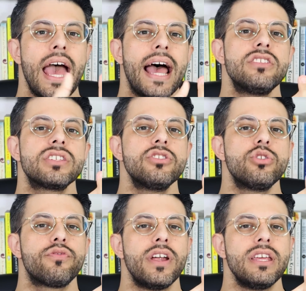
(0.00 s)
and
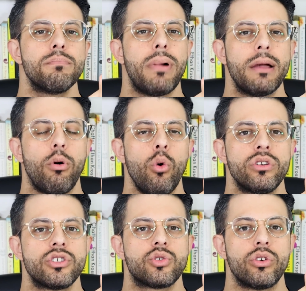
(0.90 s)
schizophrenia and
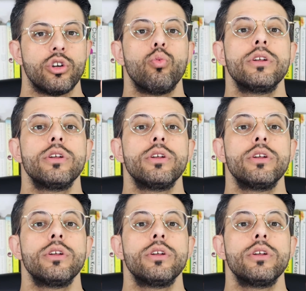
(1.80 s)
bipolar disorder,